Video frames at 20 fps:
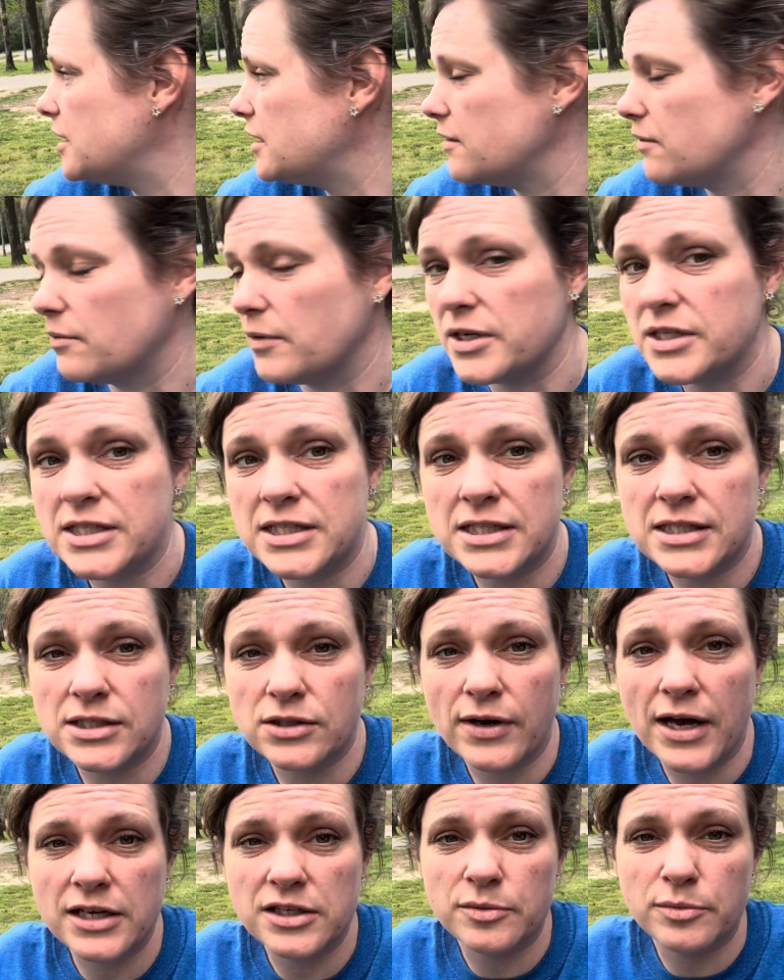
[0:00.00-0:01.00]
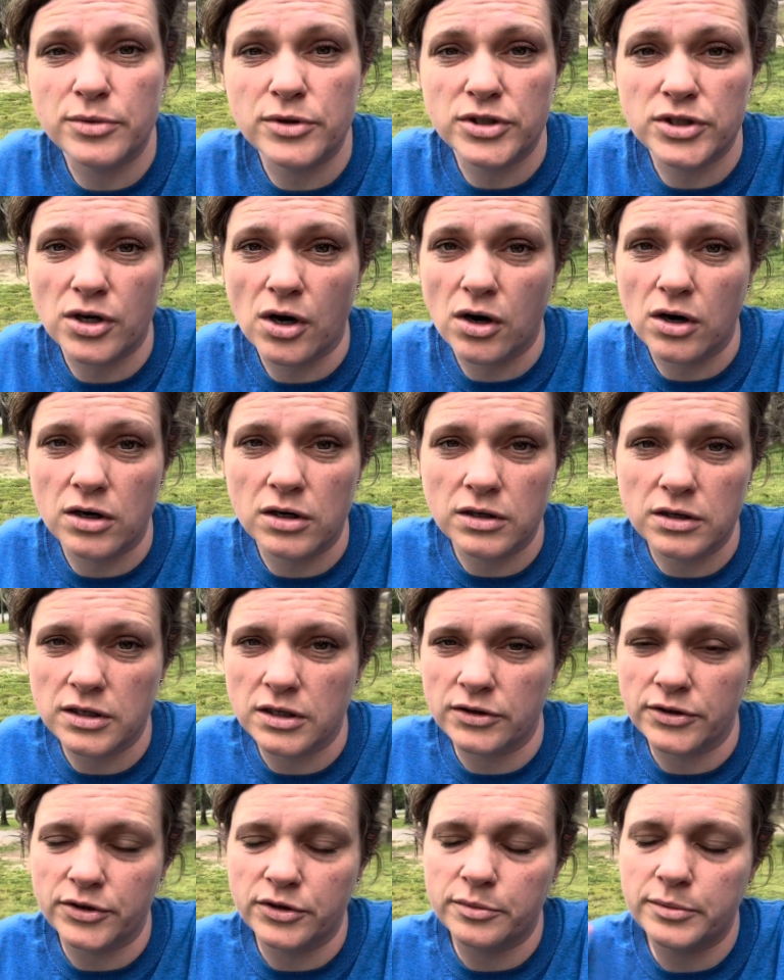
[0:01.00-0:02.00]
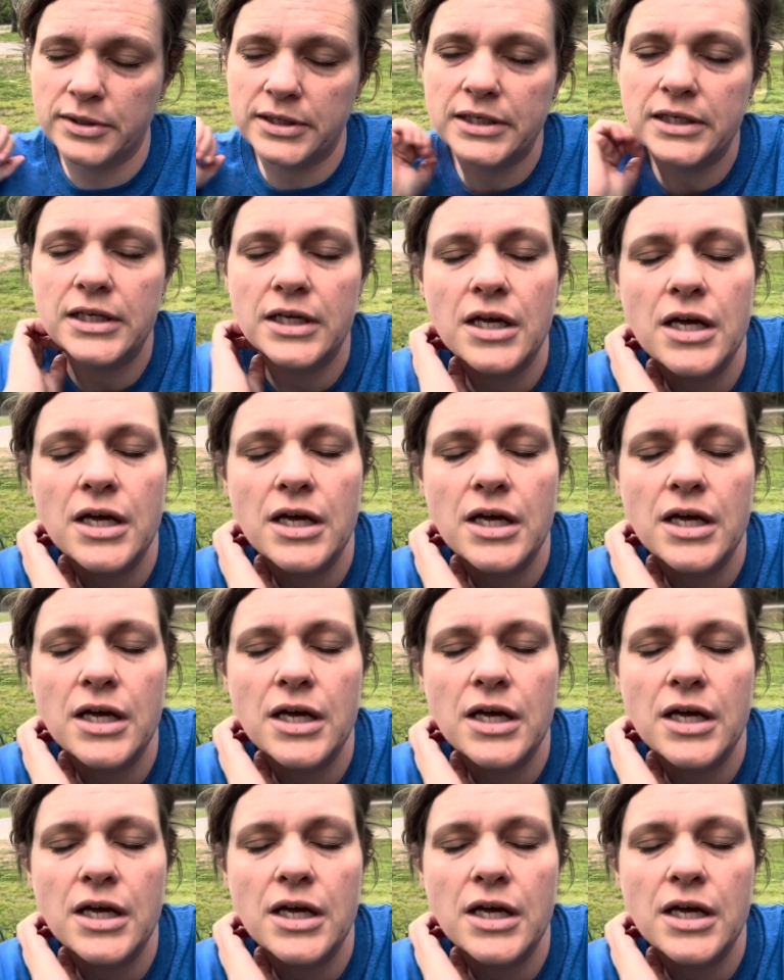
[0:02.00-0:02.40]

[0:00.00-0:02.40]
Rusty still had to bush hog a little bit.